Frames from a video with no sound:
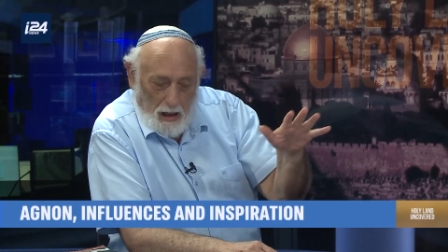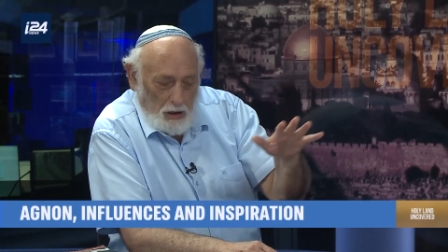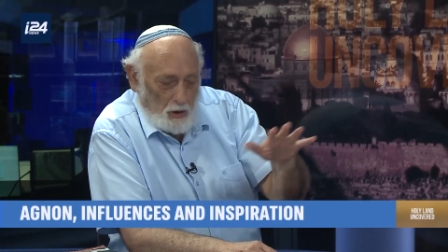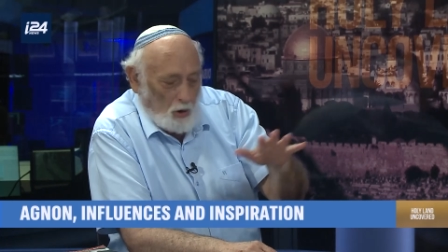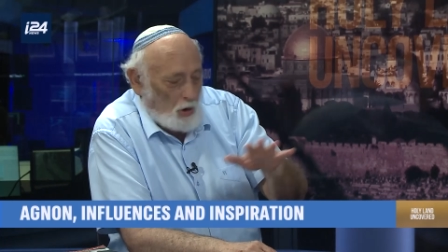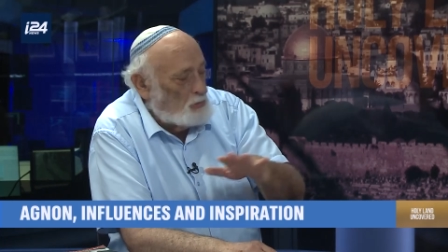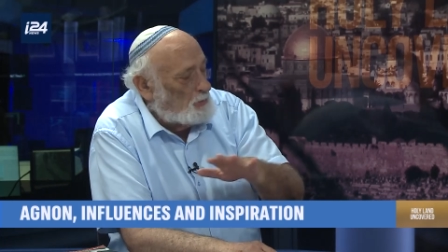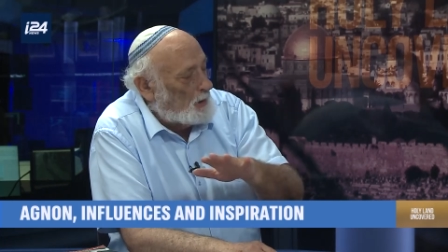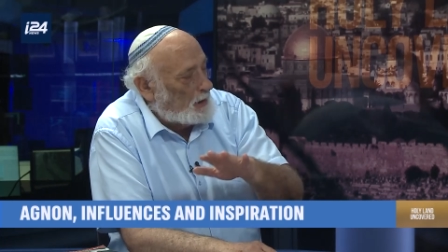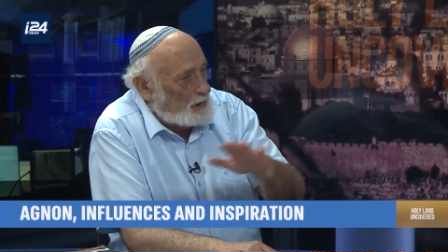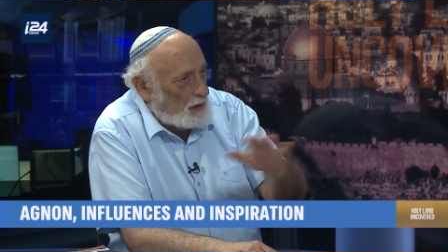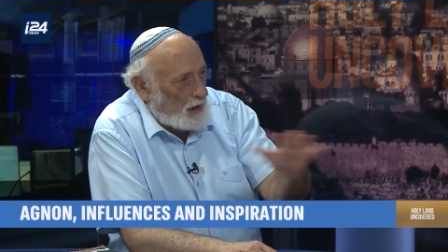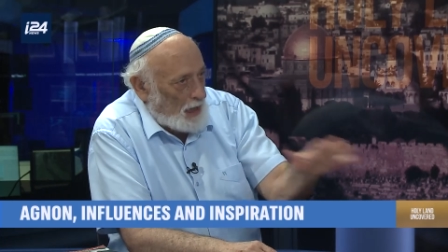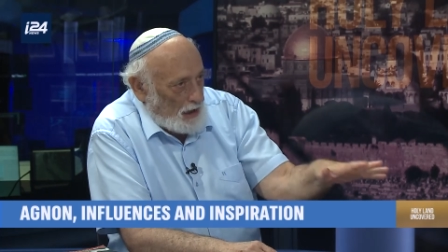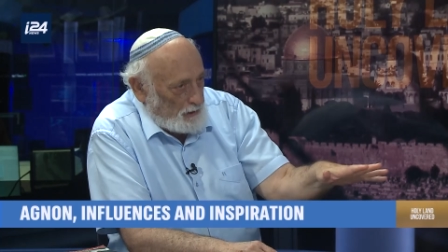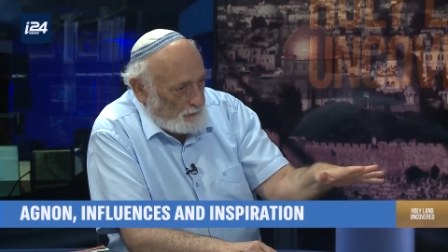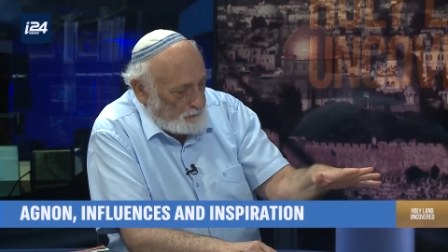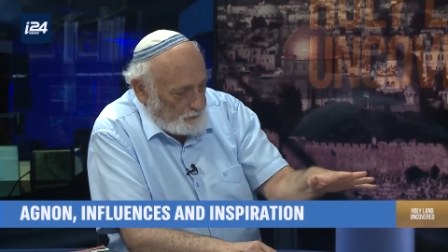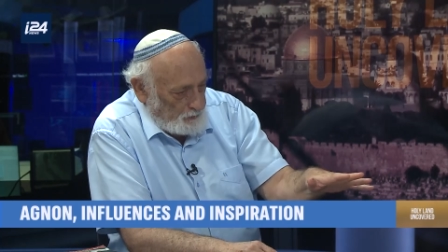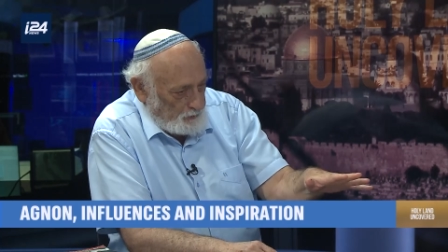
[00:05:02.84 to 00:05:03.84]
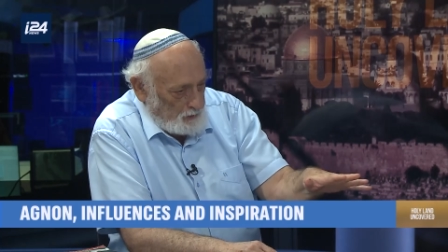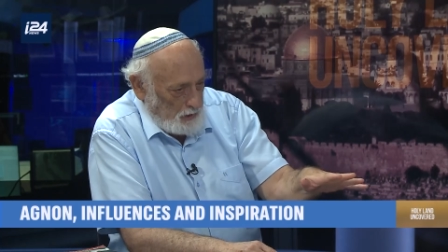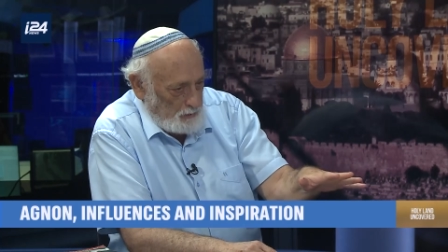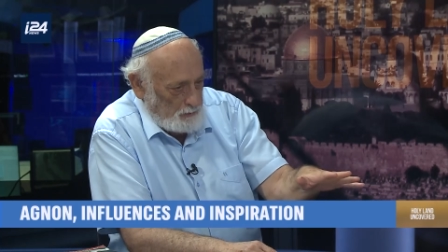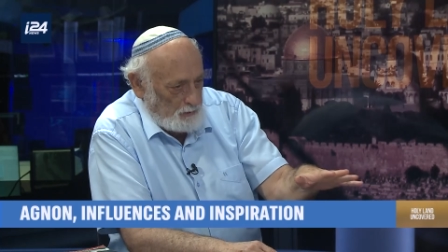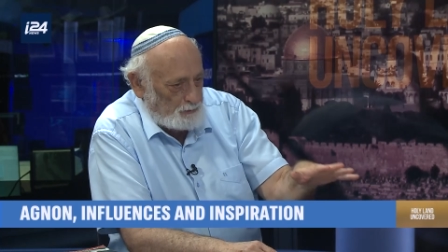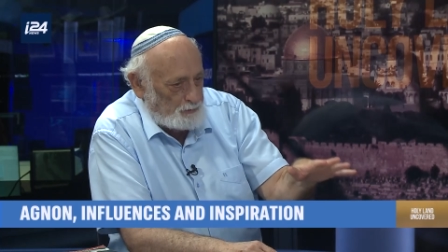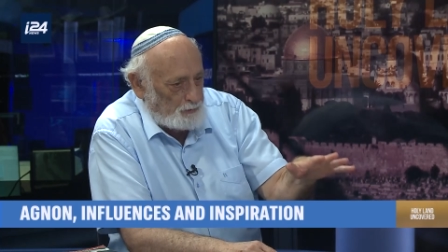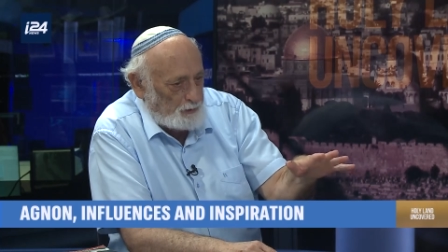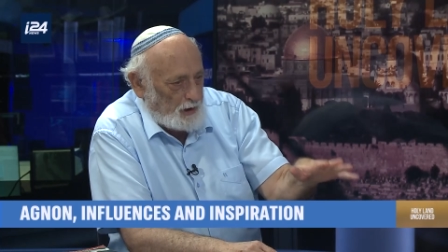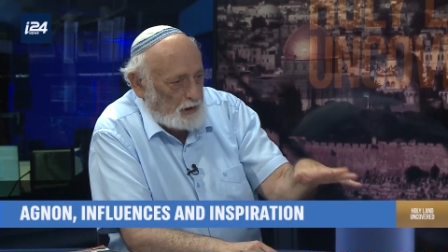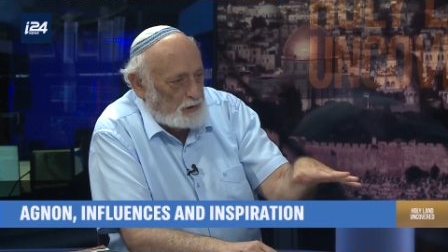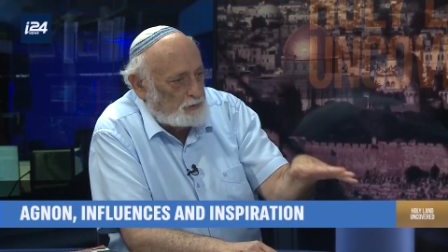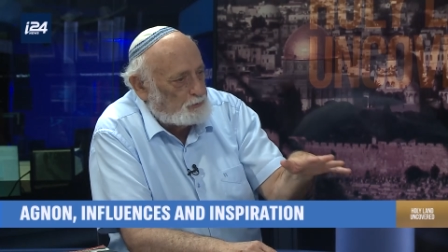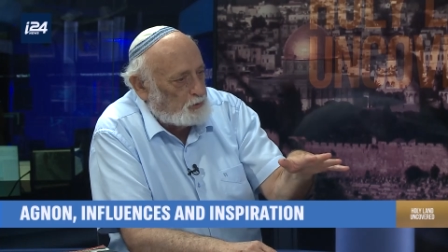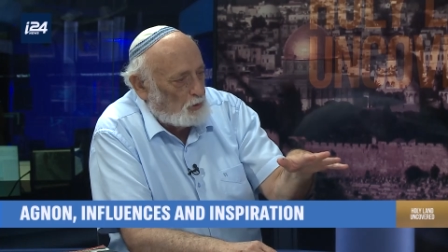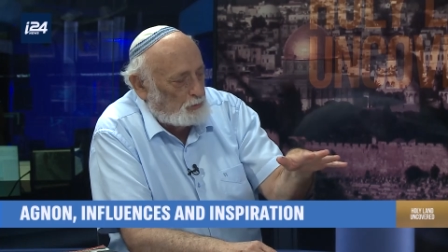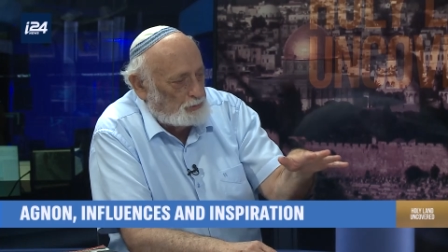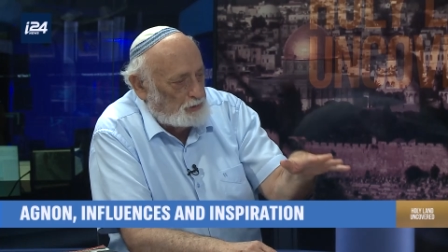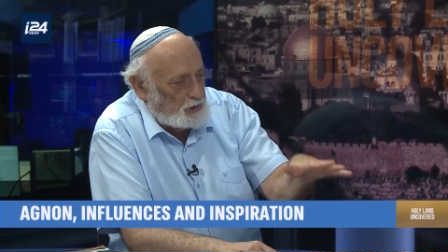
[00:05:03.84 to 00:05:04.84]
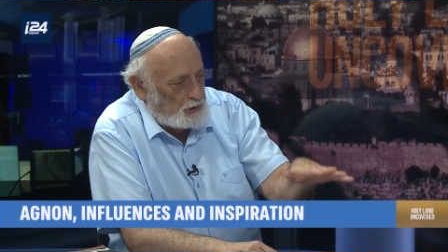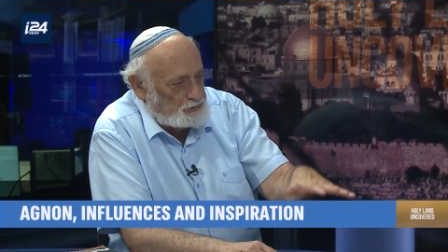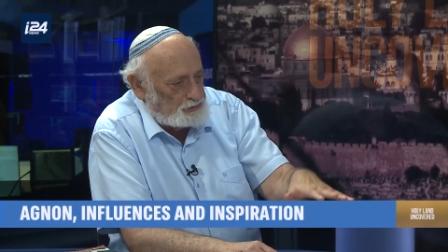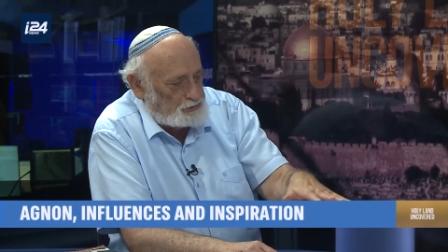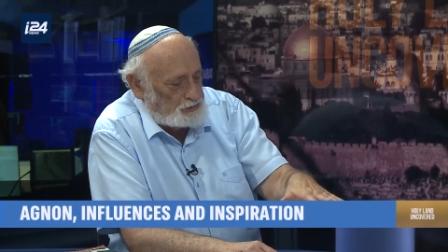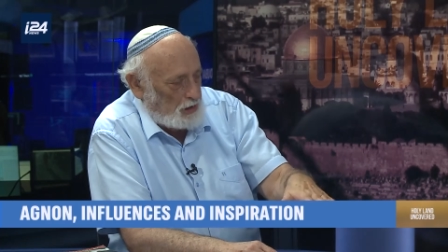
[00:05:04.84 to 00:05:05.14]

all my life, am afraid from this